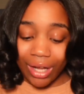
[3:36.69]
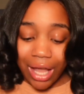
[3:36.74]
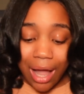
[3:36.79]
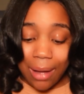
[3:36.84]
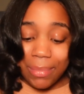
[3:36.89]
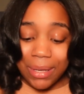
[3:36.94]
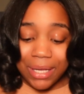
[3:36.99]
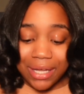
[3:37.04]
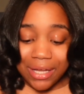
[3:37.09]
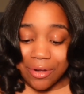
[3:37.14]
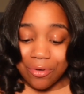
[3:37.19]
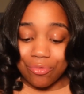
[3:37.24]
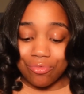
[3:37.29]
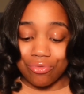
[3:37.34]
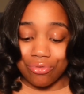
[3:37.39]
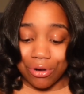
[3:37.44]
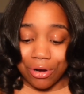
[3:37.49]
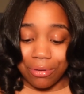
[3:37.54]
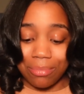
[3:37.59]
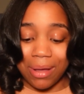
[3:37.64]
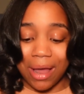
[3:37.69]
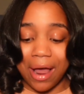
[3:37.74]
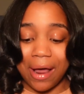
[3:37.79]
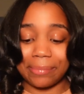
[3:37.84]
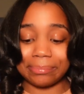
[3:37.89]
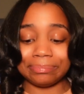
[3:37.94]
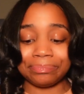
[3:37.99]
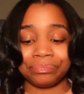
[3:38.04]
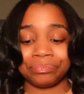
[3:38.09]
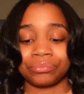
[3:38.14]
I've been eating real bad.
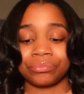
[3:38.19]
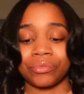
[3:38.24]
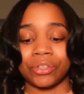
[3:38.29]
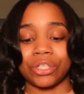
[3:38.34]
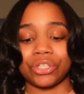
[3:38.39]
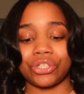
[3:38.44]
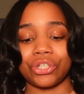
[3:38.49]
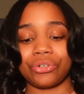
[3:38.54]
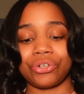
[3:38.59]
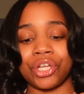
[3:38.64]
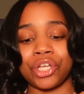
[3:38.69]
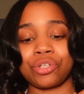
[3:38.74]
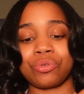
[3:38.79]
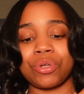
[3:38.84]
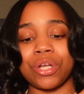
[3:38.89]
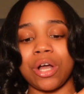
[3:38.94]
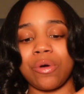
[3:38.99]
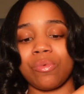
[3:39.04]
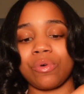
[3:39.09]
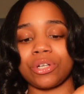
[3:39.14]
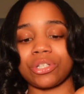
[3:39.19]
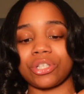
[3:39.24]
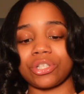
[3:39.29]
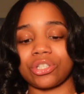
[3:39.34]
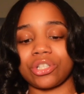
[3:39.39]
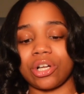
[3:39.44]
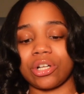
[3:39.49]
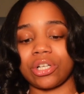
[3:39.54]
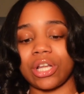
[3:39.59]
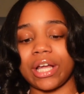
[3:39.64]
So next week, I wanted to
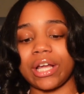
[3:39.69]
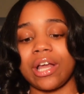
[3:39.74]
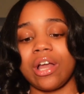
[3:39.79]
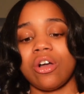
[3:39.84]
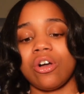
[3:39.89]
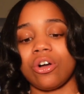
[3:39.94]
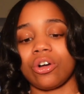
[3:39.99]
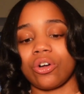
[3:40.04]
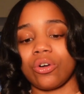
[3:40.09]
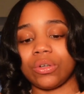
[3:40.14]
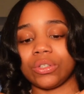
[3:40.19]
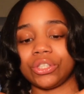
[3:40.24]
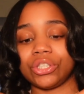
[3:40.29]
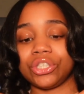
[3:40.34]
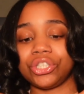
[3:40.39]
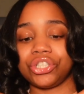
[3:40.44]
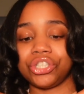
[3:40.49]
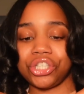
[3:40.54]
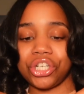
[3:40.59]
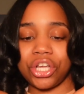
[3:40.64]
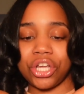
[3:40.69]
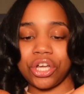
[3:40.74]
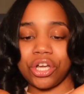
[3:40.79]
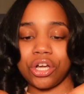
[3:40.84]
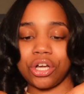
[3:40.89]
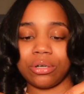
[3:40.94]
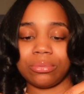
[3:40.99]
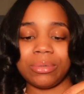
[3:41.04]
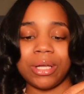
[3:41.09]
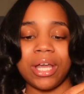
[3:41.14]
start like going to the
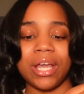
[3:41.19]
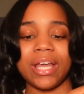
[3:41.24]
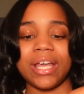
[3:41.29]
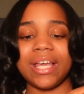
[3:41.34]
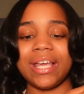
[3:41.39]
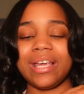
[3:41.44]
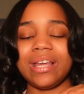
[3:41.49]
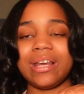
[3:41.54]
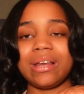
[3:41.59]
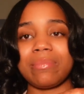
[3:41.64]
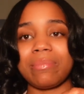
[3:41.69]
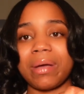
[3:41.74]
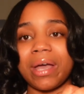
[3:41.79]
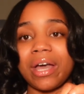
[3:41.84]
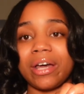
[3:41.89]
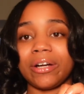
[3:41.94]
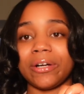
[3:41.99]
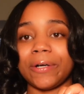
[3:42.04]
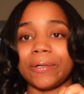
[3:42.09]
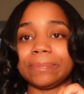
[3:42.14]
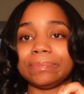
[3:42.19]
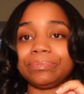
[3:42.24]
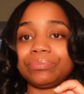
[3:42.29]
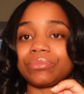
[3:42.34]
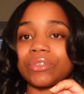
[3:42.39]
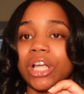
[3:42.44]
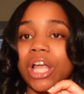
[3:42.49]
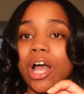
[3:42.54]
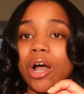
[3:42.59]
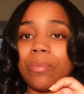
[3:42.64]
gym, eating better,
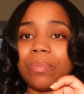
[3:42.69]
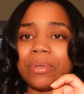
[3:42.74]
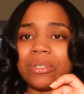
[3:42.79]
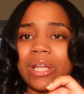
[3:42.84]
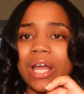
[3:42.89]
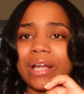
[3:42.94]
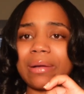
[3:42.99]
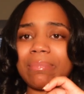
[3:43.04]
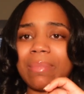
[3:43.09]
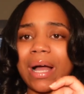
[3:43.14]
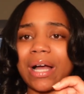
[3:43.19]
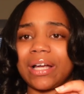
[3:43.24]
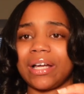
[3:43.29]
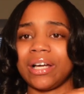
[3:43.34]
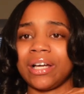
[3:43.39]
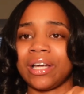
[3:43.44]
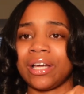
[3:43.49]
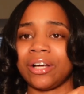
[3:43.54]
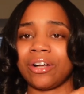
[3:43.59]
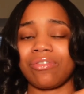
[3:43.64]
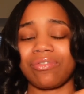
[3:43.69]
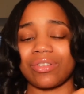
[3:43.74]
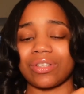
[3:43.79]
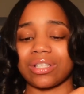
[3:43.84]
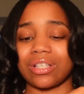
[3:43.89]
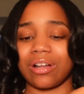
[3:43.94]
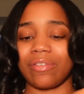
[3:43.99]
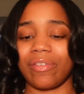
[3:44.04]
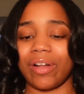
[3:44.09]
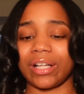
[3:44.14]
helping like my gut health and
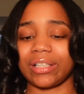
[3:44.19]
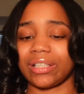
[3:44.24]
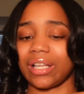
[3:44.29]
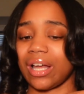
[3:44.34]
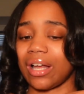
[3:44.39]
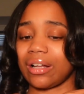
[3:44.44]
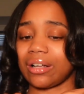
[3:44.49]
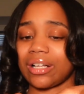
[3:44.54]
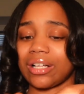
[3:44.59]
stuff like that.